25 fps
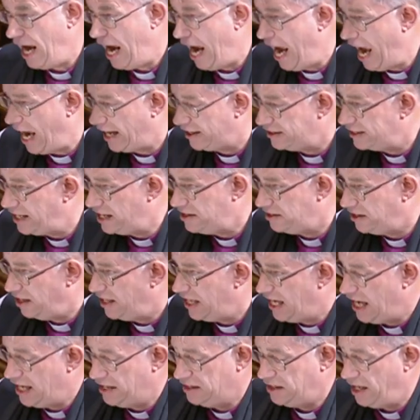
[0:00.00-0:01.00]
Access to
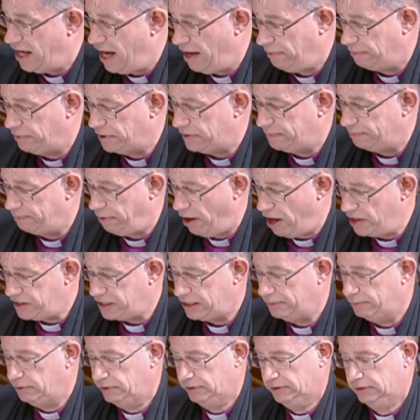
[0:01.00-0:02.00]
the internet was
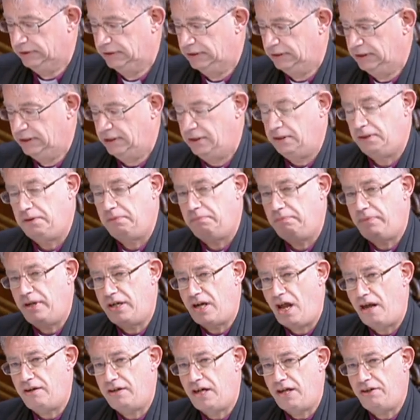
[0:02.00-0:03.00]
possible,
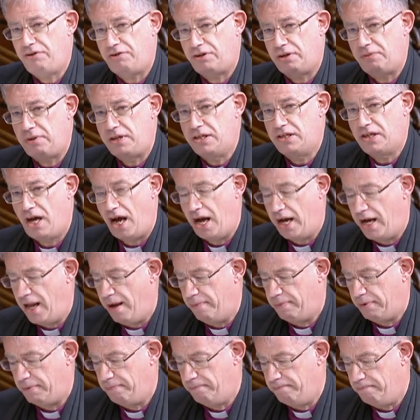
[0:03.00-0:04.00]
but only through a
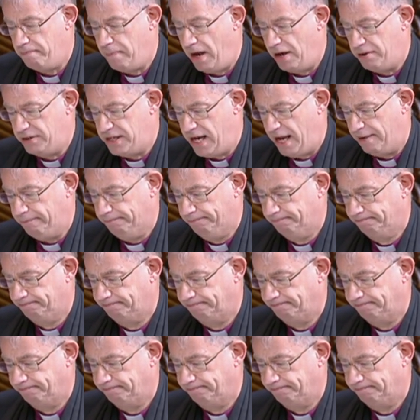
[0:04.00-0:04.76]
dial-up modem.